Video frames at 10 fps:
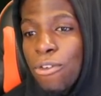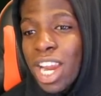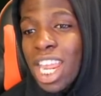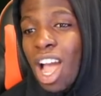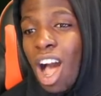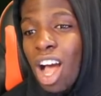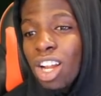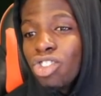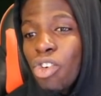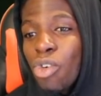
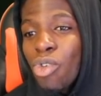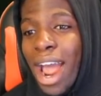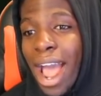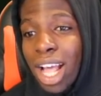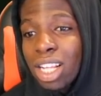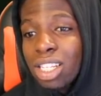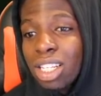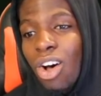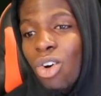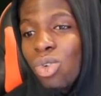300 racks.
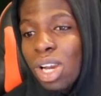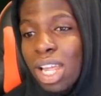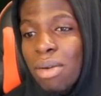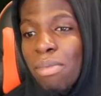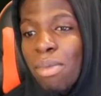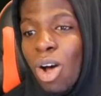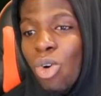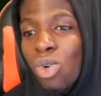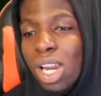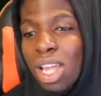Holy
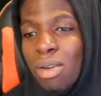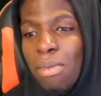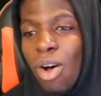moly,